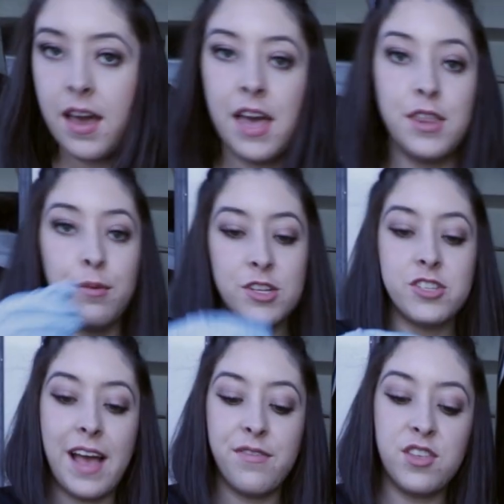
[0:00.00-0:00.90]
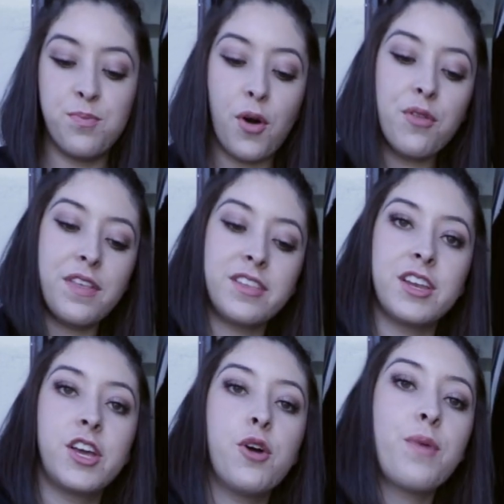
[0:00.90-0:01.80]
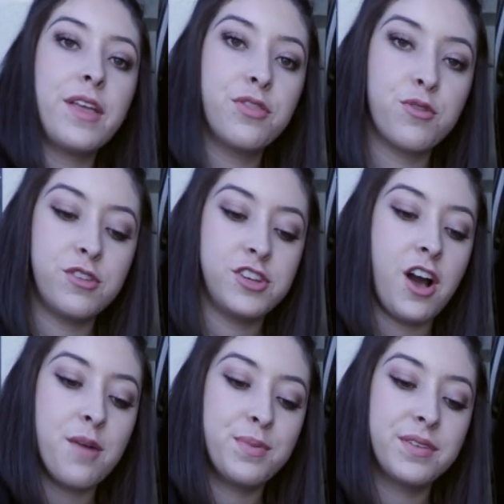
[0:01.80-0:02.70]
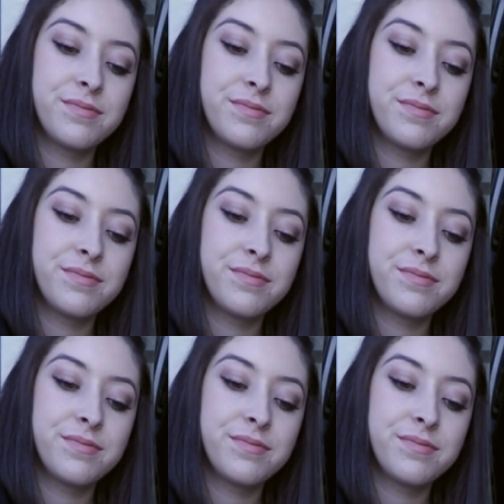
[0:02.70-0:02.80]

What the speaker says: And then we just have this bolt that's going to go right through the top.